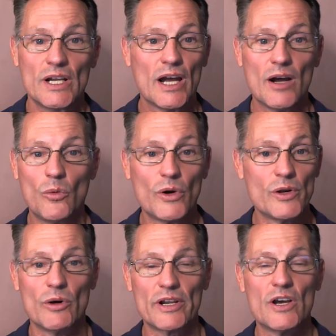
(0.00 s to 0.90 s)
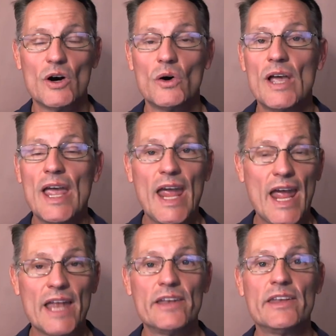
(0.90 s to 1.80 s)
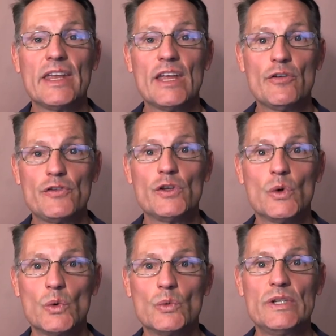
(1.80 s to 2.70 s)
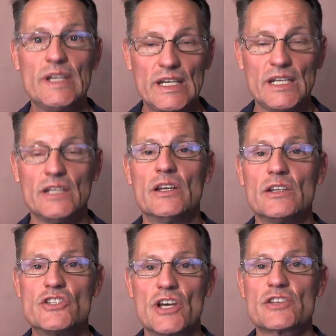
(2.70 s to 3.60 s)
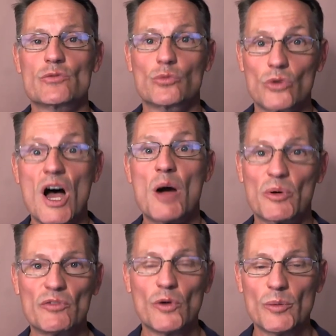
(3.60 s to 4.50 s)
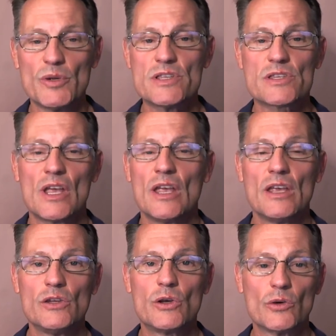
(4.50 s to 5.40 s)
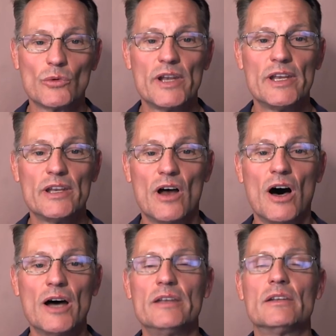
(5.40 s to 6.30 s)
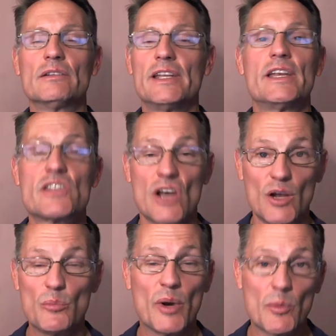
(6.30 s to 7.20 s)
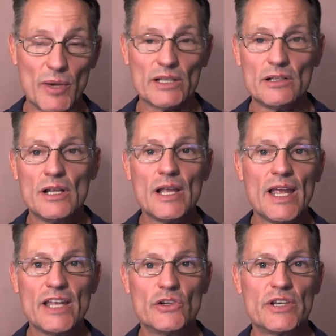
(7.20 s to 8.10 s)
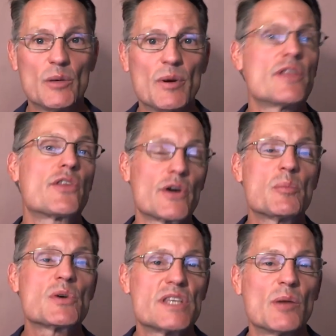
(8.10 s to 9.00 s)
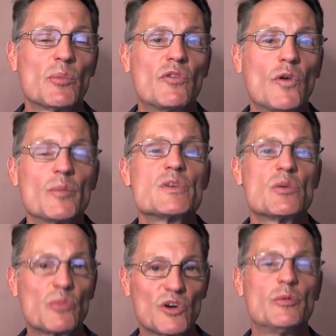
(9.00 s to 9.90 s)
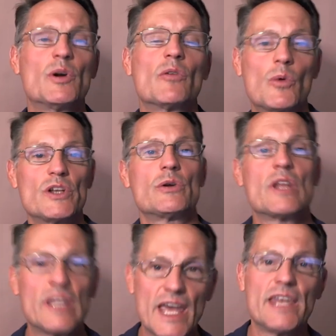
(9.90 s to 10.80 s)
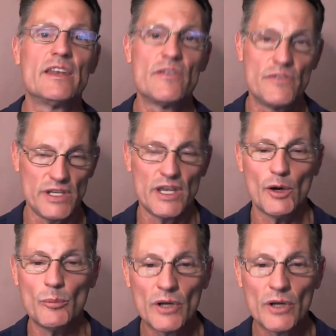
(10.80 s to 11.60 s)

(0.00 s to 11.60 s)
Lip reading: where you want to go. And if you need just raw performance, you can run it on Linux on bare metal, and you'll get about a 30% performance improvement over what you can get in a VM.